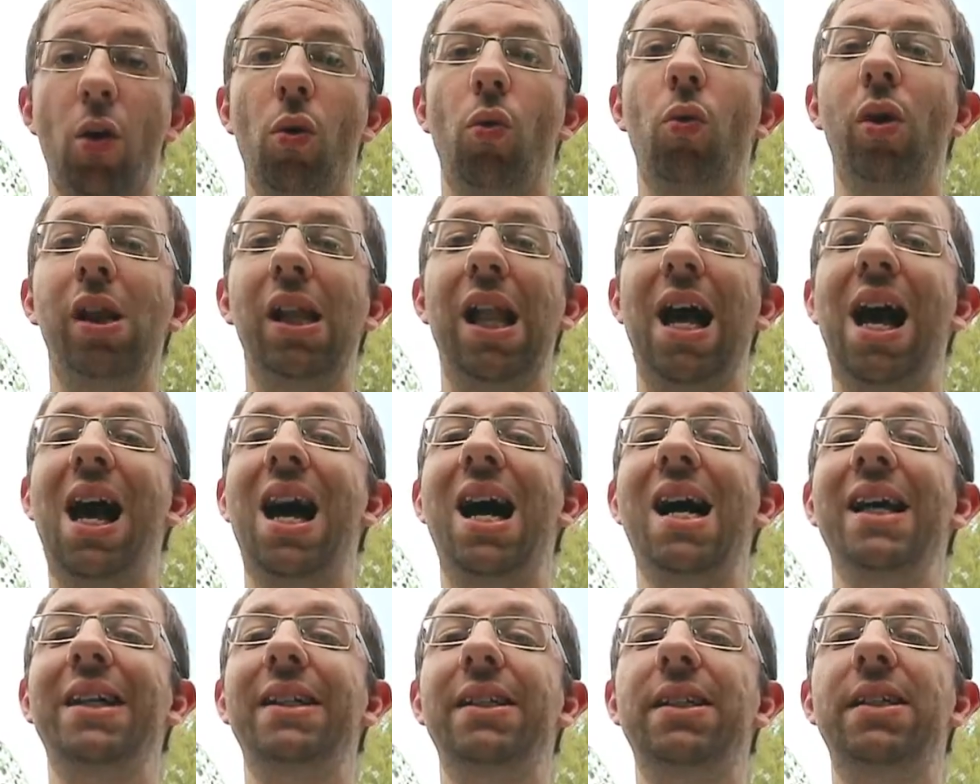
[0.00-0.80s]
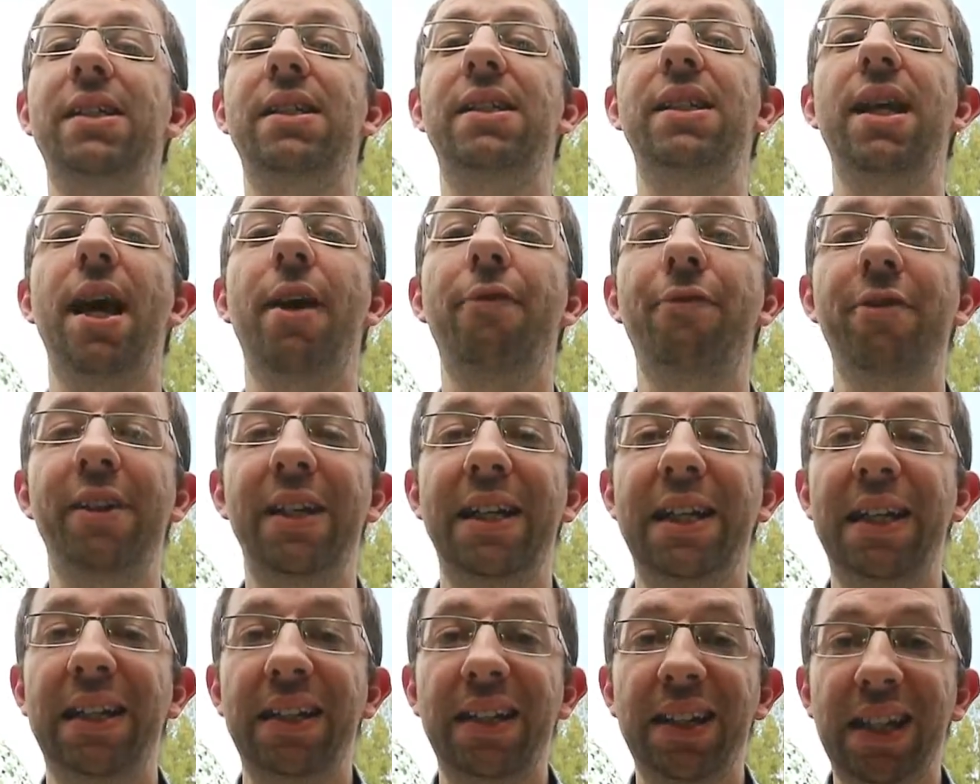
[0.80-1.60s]
Well, I
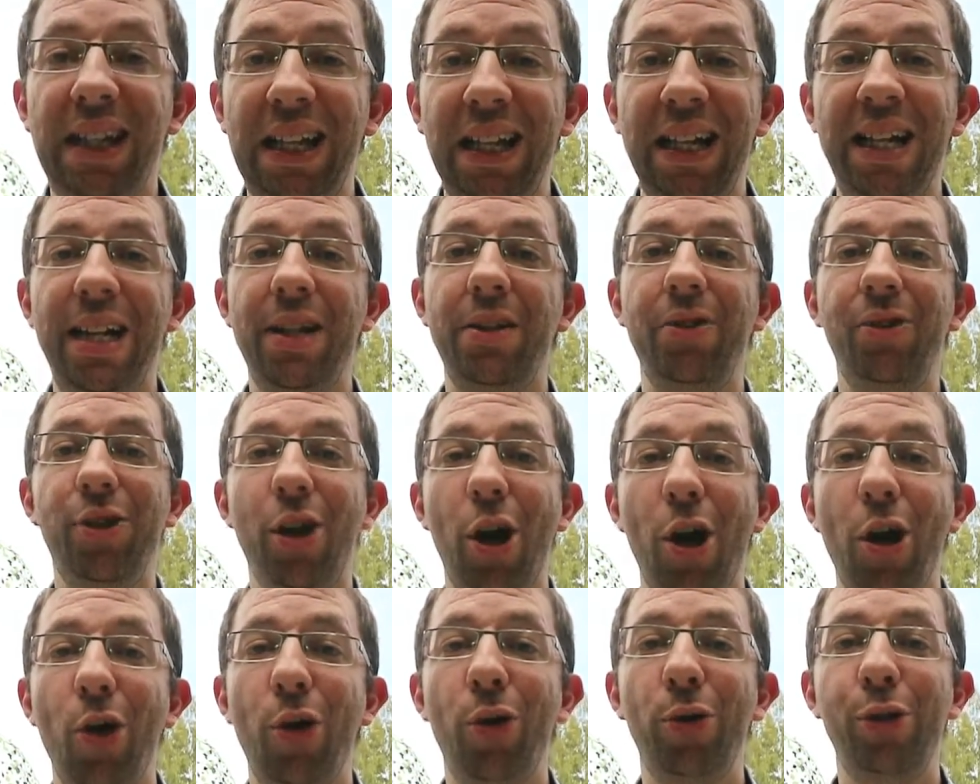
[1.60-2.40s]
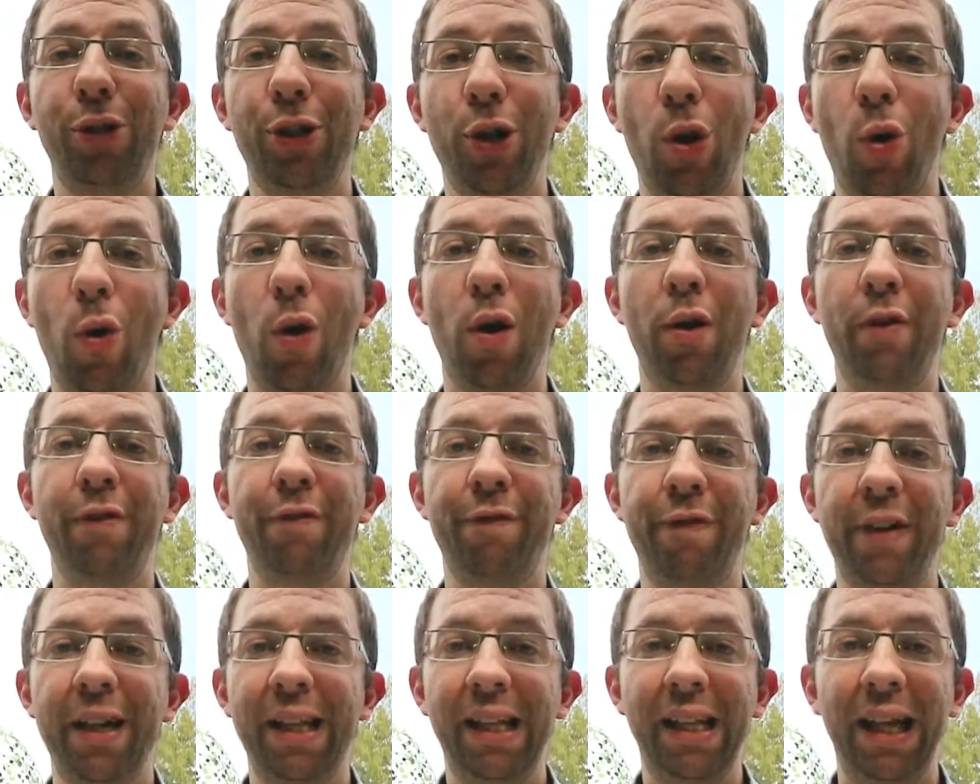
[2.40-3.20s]
definitely know your
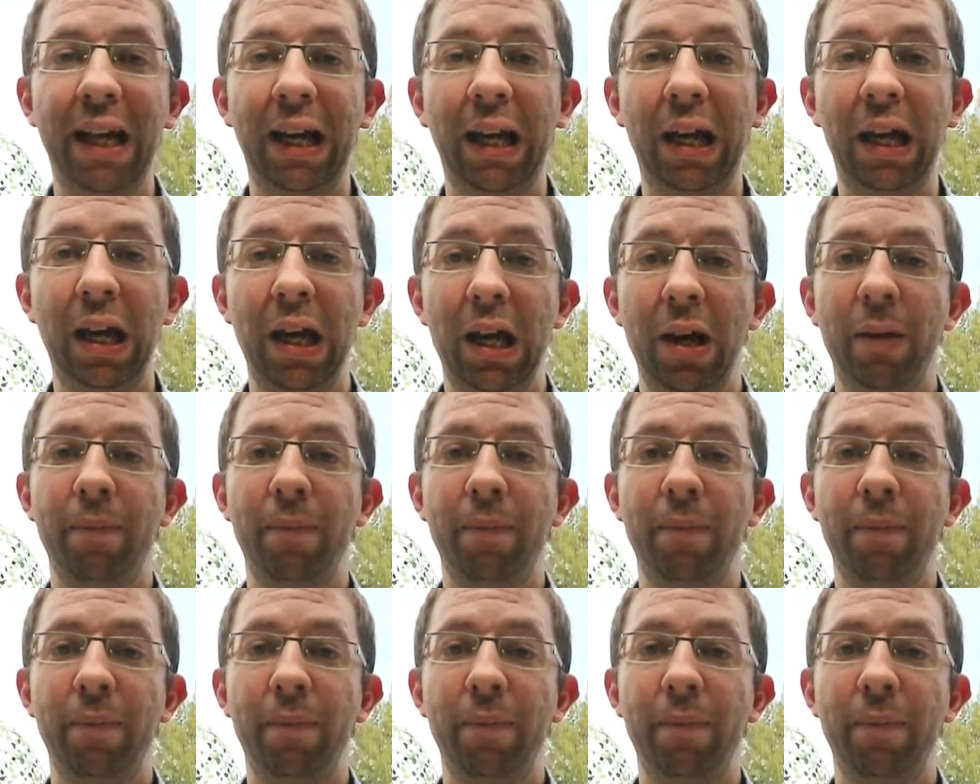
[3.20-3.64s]
feeling,